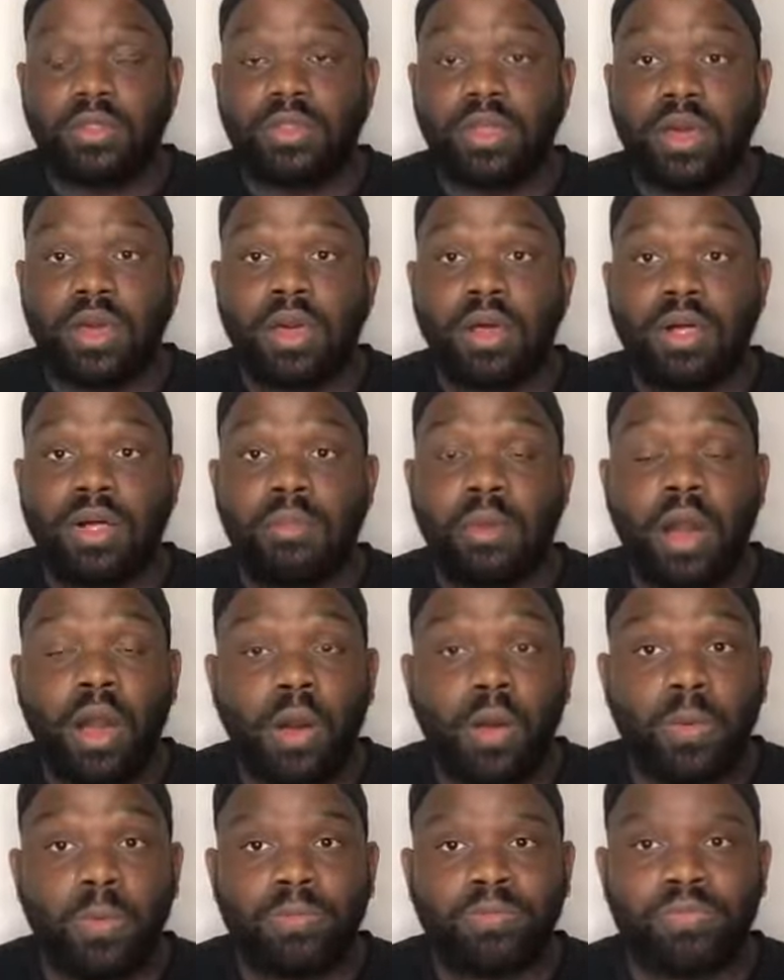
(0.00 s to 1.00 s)
the um,
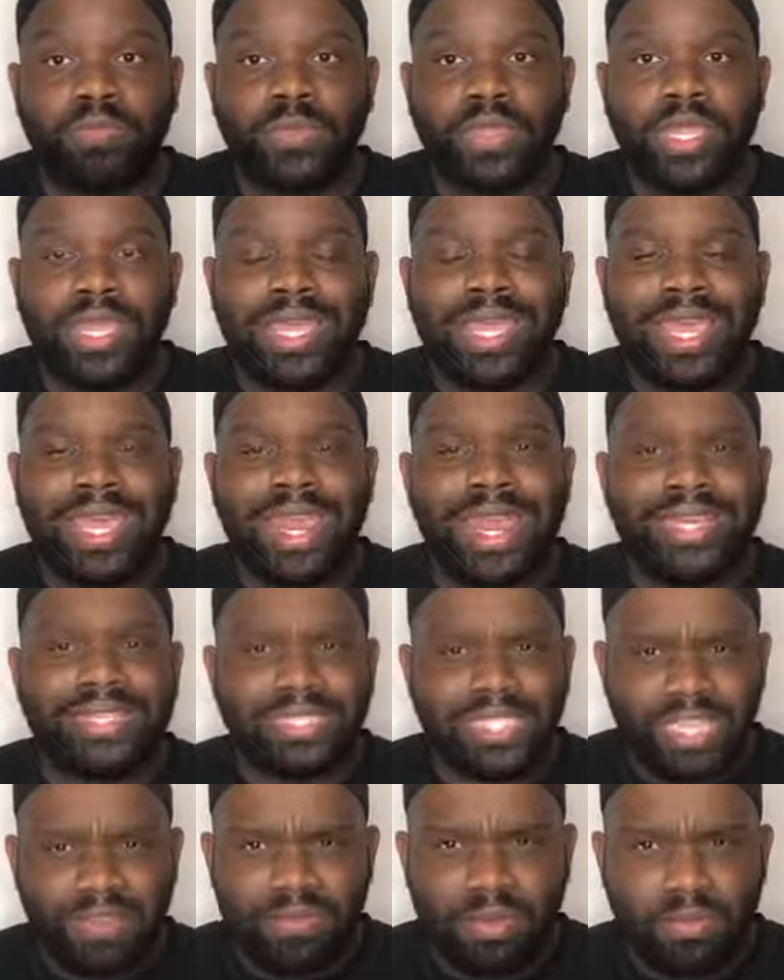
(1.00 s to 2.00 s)
home it
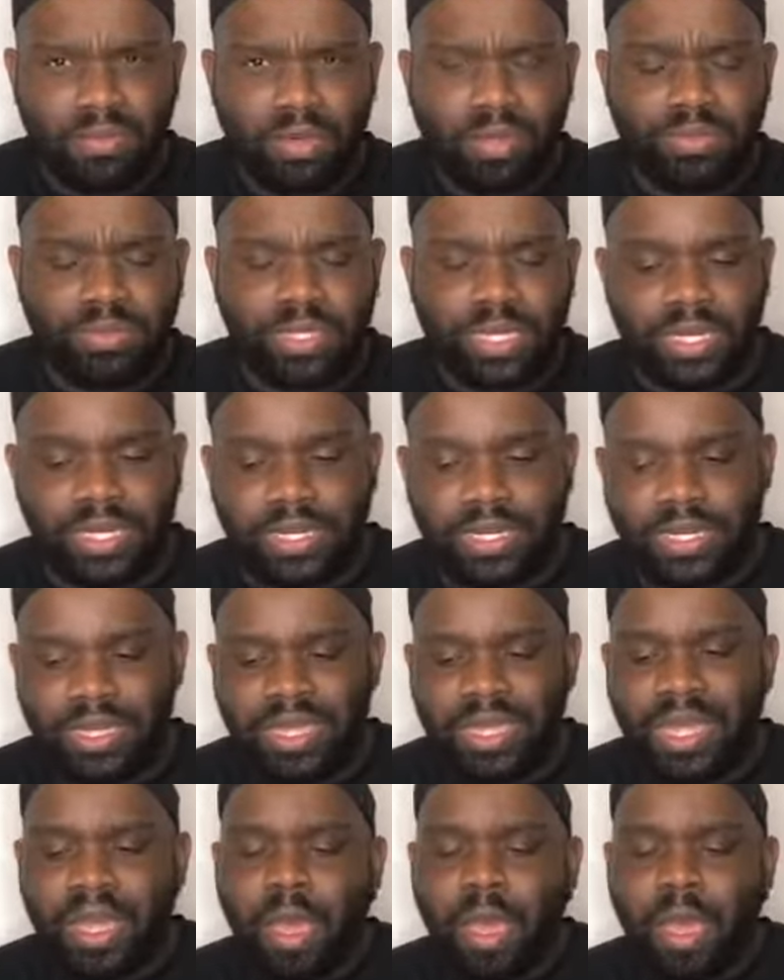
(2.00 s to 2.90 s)
has seven rooms in it